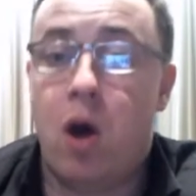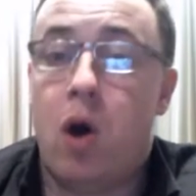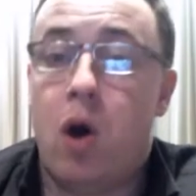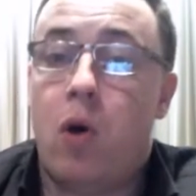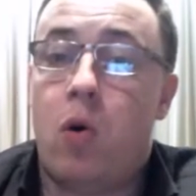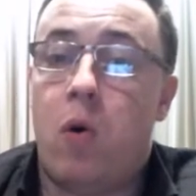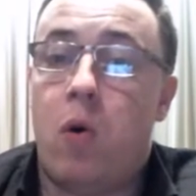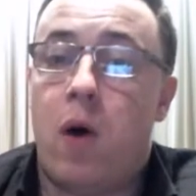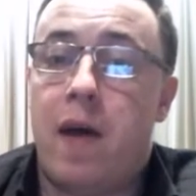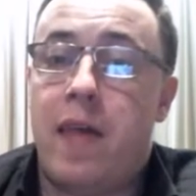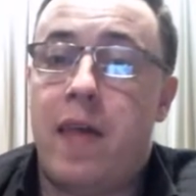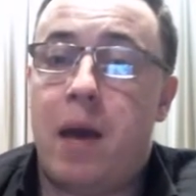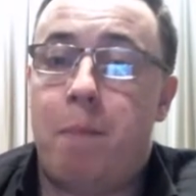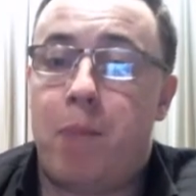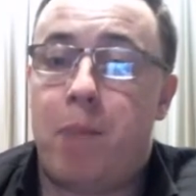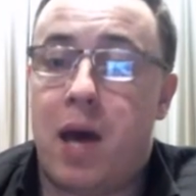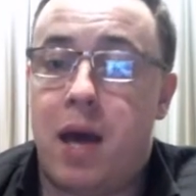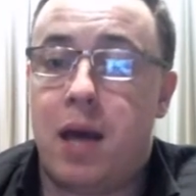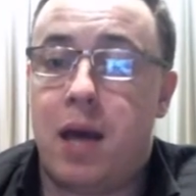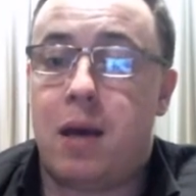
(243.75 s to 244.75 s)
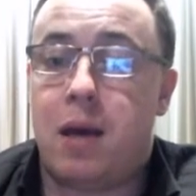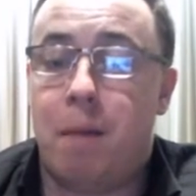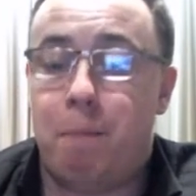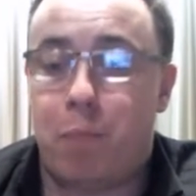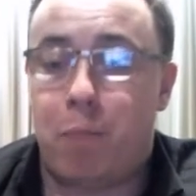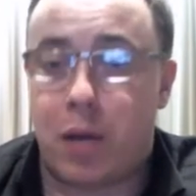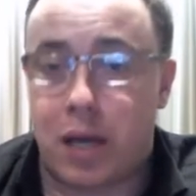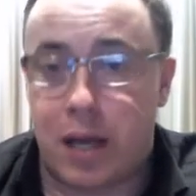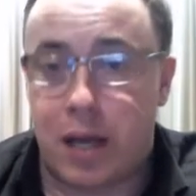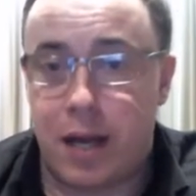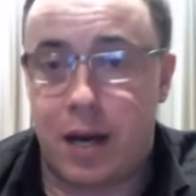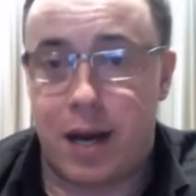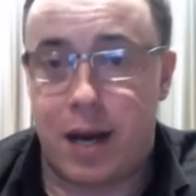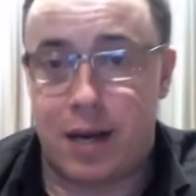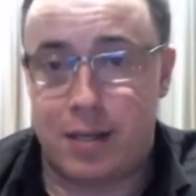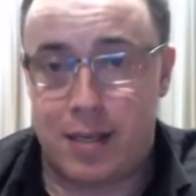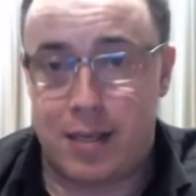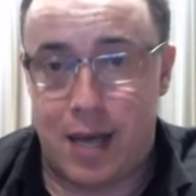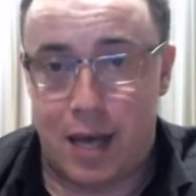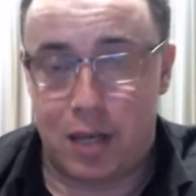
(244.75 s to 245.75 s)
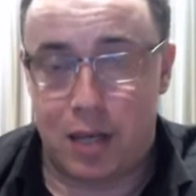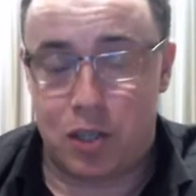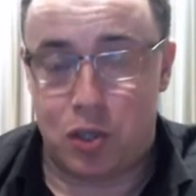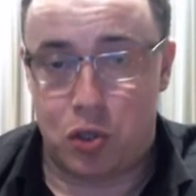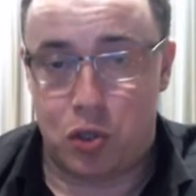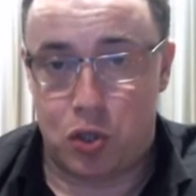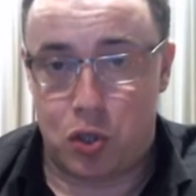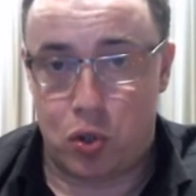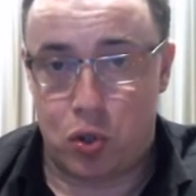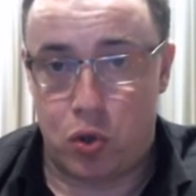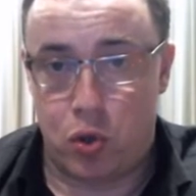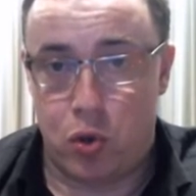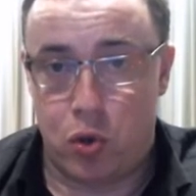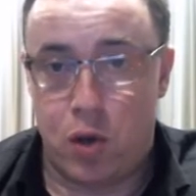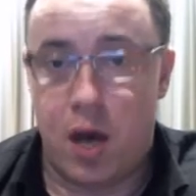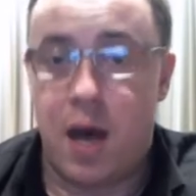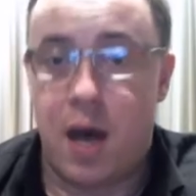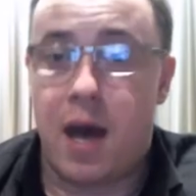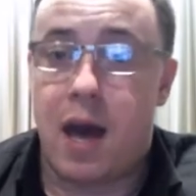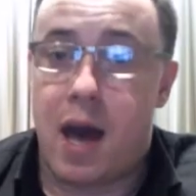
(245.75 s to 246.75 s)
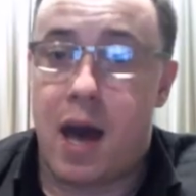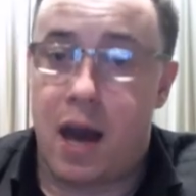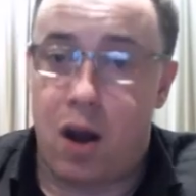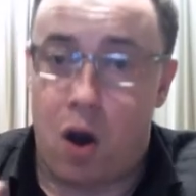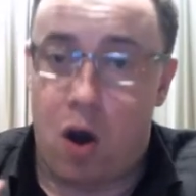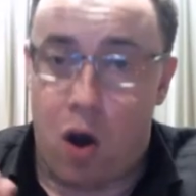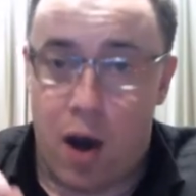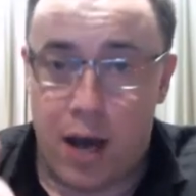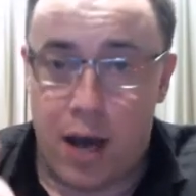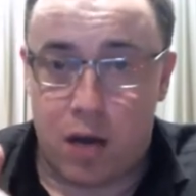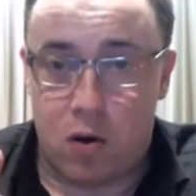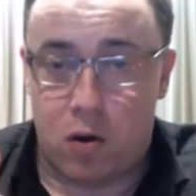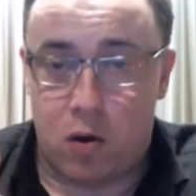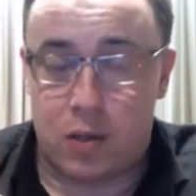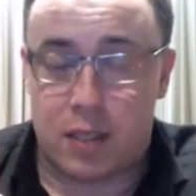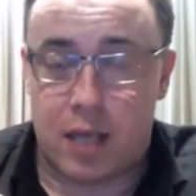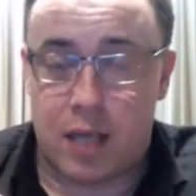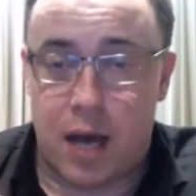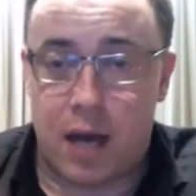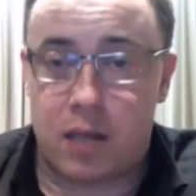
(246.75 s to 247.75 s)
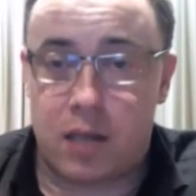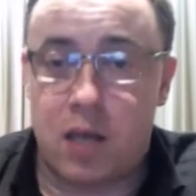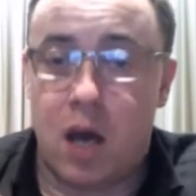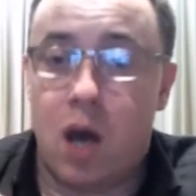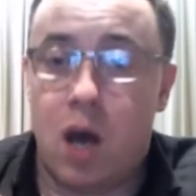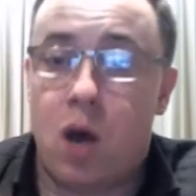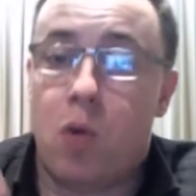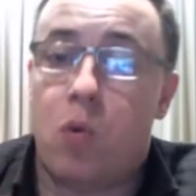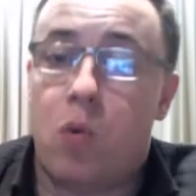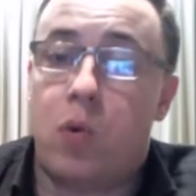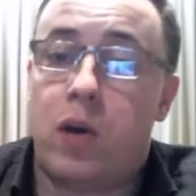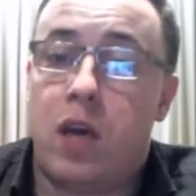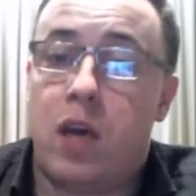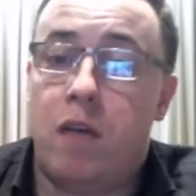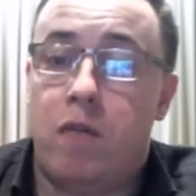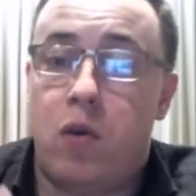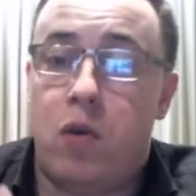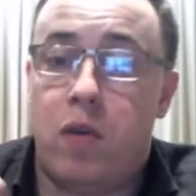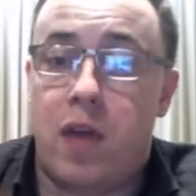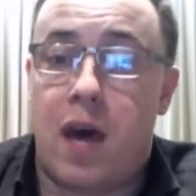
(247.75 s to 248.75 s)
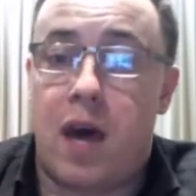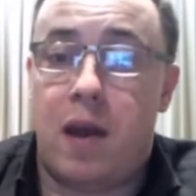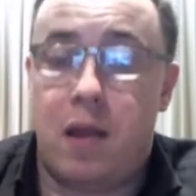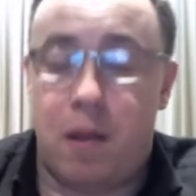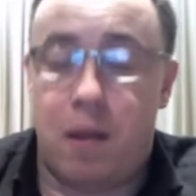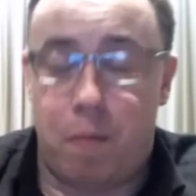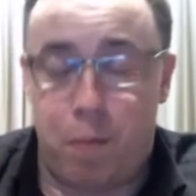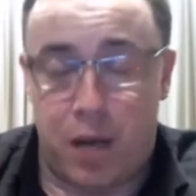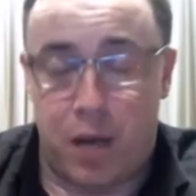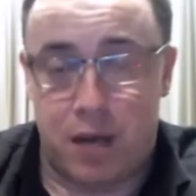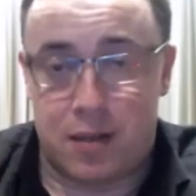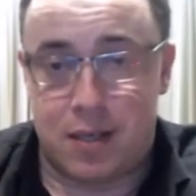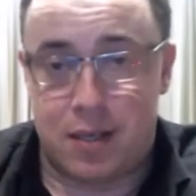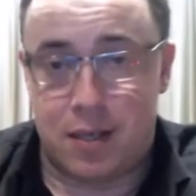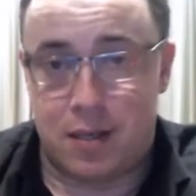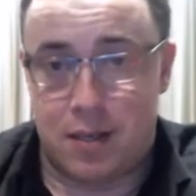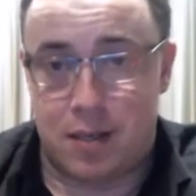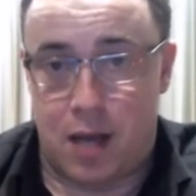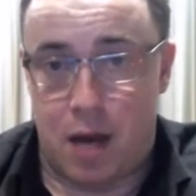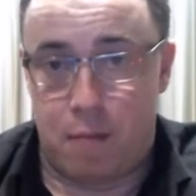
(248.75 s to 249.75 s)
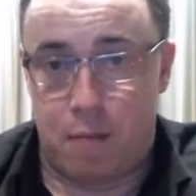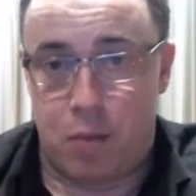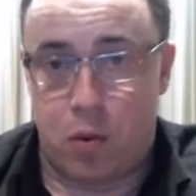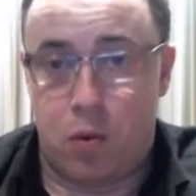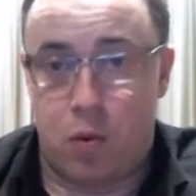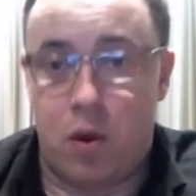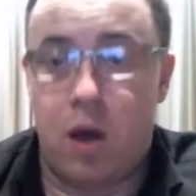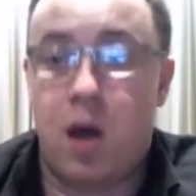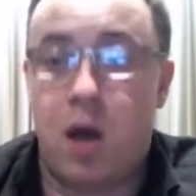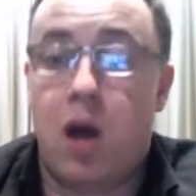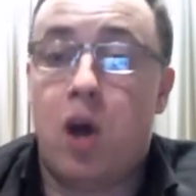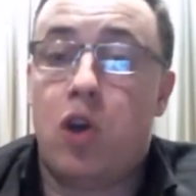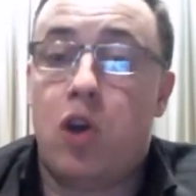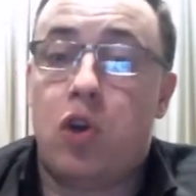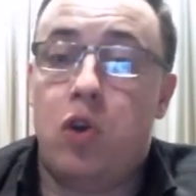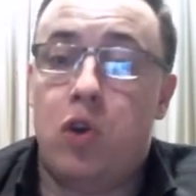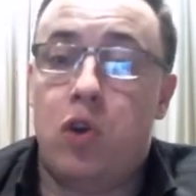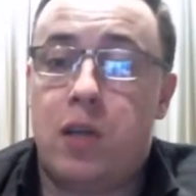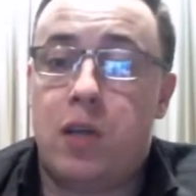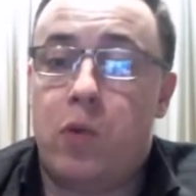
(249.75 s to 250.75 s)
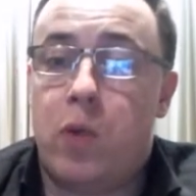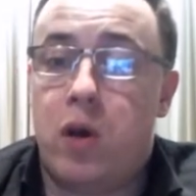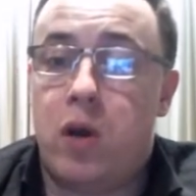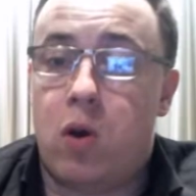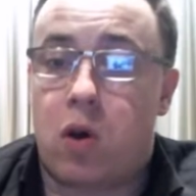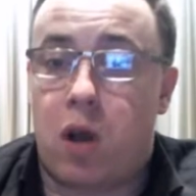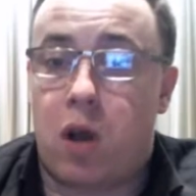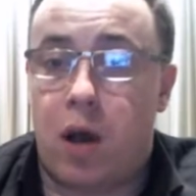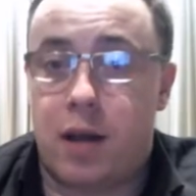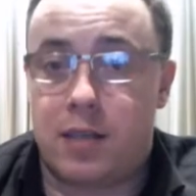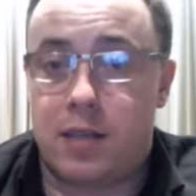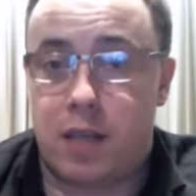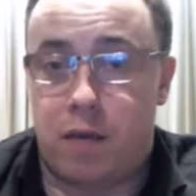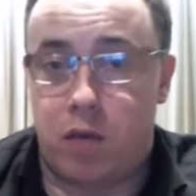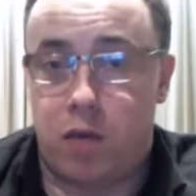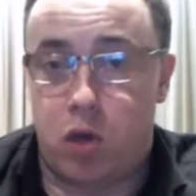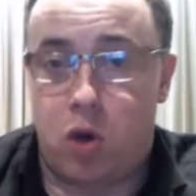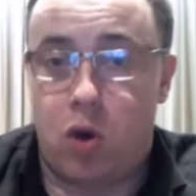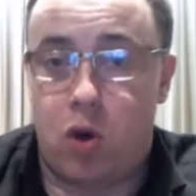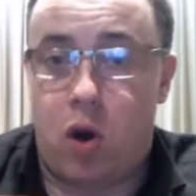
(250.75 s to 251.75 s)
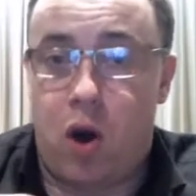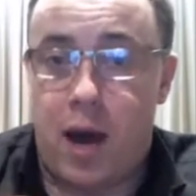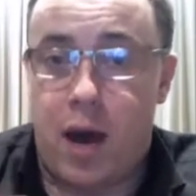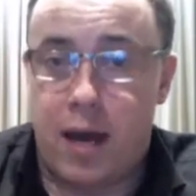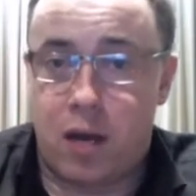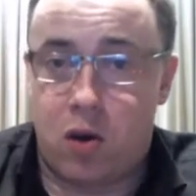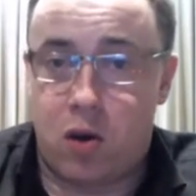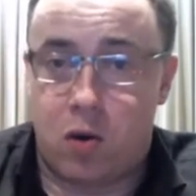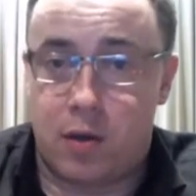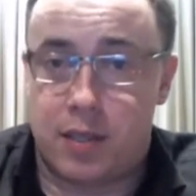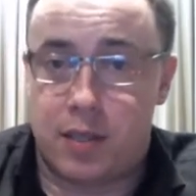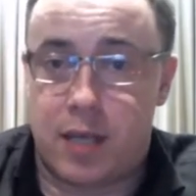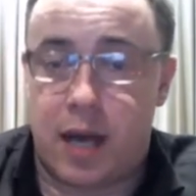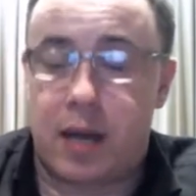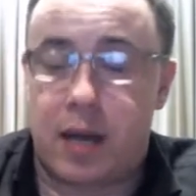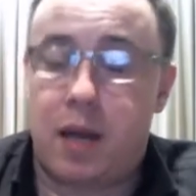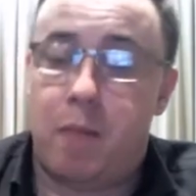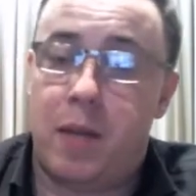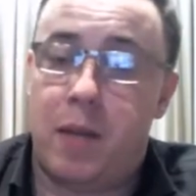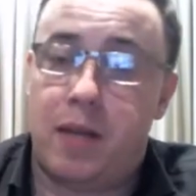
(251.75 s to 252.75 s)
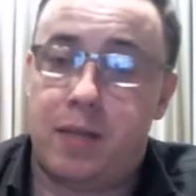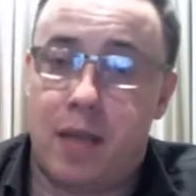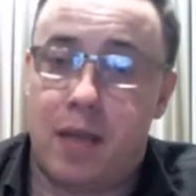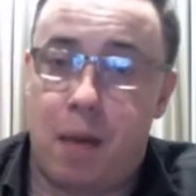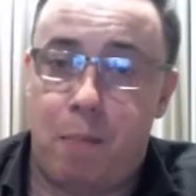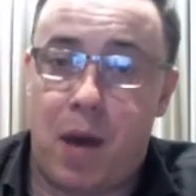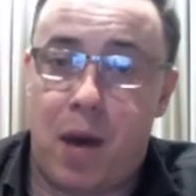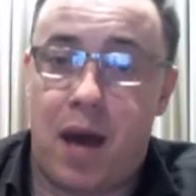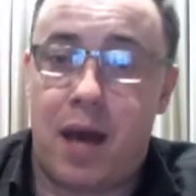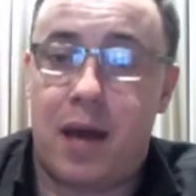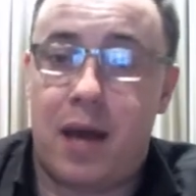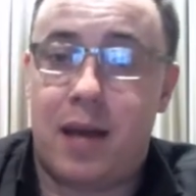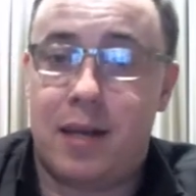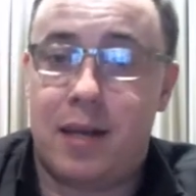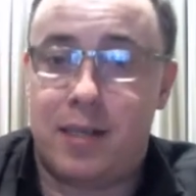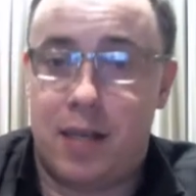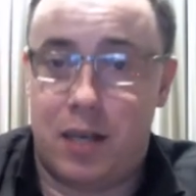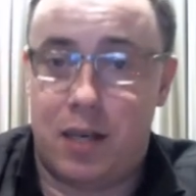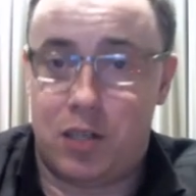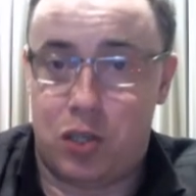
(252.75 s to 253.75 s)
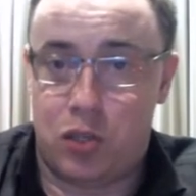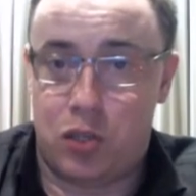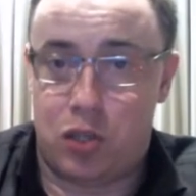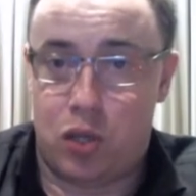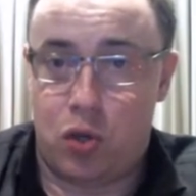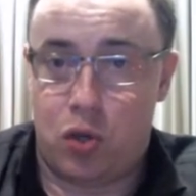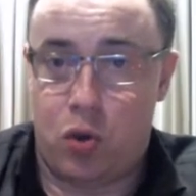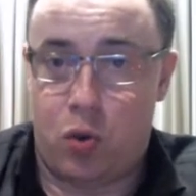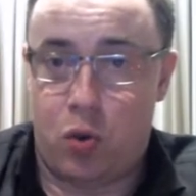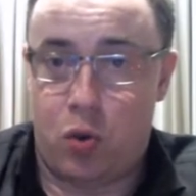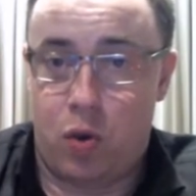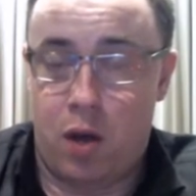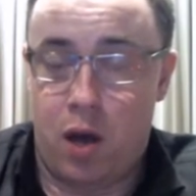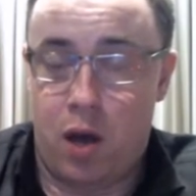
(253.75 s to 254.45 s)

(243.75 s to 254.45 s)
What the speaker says: Or are they paying complete attention to you? And eye contact will give you that in the biggest example. Usually when your client's giving you eye contact, it means they're paying attention to you.